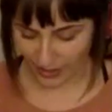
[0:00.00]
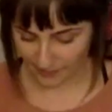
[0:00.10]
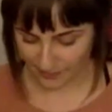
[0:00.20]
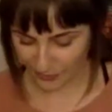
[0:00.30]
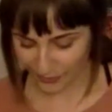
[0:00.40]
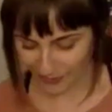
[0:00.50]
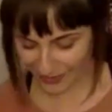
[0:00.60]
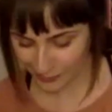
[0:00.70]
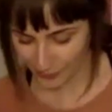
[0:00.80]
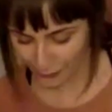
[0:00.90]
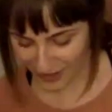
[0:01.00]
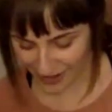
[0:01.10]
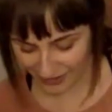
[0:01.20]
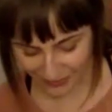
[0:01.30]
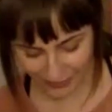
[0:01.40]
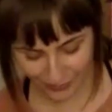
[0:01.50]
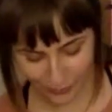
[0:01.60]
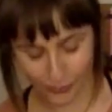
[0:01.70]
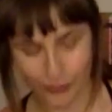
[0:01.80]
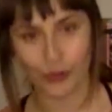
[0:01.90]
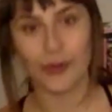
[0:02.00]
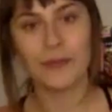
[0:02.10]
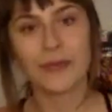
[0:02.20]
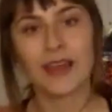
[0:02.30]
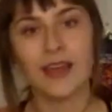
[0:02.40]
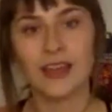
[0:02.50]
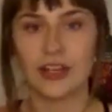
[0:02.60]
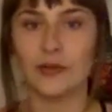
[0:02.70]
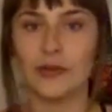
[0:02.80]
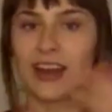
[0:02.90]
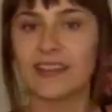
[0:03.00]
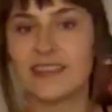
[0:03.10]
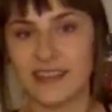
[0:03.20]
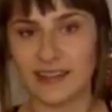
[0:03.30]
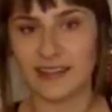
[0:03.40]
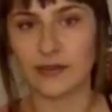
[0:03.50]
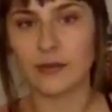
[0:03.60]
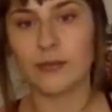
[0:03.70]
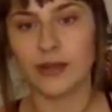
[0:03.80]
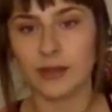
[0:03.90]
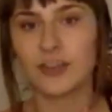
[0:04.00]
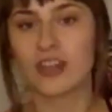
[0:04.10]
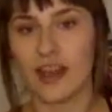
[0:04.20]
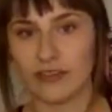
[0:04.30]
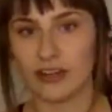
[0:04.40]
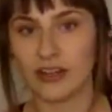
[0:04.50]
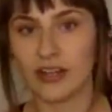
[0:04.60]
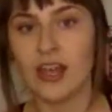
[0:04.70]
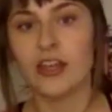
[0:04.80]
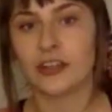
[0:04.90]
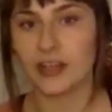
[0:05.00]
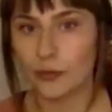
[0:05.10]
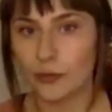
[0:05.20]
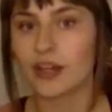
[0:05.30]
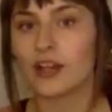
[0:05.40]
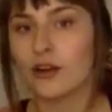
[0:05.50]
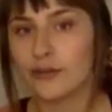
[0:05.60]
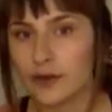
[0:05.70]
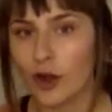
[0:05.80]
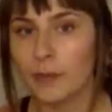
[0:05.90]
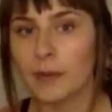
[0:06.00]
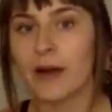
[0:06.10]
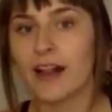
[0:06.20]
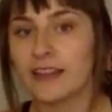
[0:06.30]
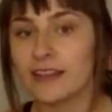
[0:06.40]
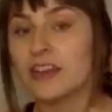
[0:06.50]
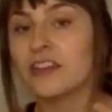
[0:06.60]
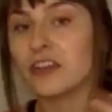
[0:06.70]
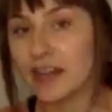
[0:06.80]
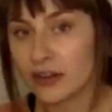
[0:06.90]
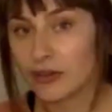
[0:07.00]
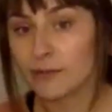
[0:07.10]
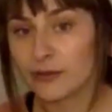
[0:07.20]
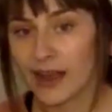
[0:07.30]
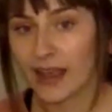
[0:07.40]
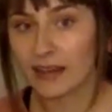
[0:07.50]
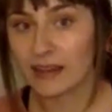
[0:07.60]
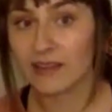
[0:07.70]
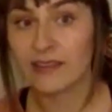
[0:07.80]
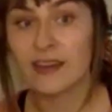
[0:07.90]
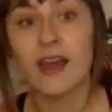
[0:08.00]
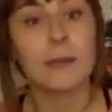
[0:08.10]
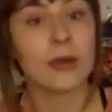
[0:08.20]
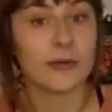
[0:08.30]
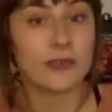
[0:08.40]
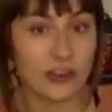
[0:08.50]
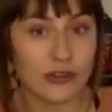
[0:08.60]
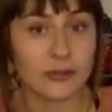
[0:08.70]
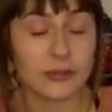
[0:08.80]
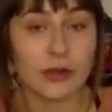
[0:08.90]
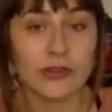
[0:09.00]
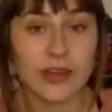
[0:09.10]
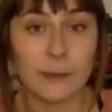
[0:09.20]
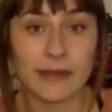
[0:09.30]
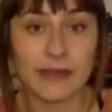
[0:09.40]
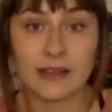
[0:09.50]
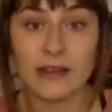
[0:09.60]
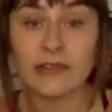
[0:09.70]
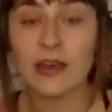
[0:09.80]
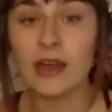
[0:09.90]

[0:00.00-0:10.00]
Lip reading: right, so let's move on to, you know, we've got the seeds pretty much covered. You're gonna wanna go for open pollinated or heirloom varieties purchased from those companies.